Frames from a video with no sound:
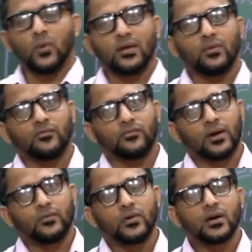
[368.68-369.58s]
21
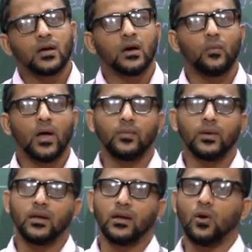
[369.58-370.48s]
framework, when
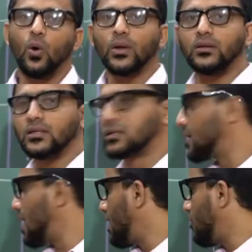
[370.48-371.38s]
we go with this
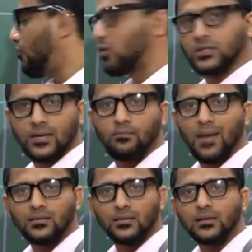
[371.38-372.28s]
kind of 4-step
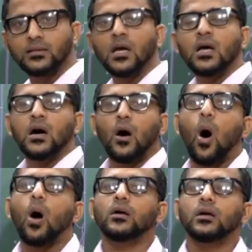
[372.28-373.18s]
methods,
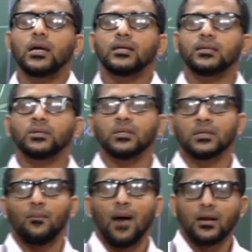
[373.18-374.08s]

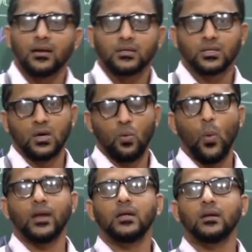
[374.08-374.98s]
organizations are managed
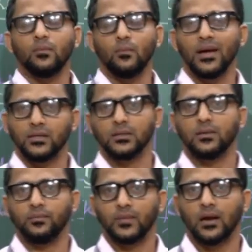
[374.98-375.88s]
very better.
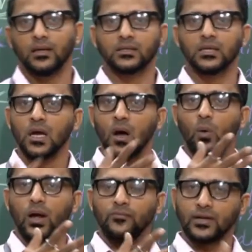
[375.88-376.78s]
That is,
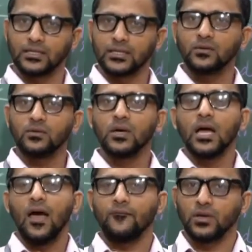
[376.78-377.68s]
very effective,
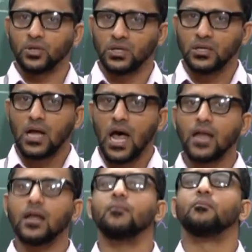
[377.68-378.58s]
efficient
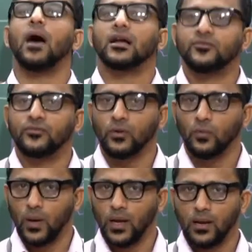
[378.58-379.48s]
and
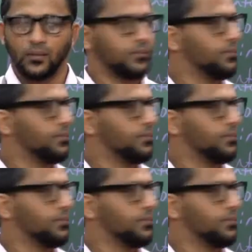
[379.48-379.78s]
impactful way.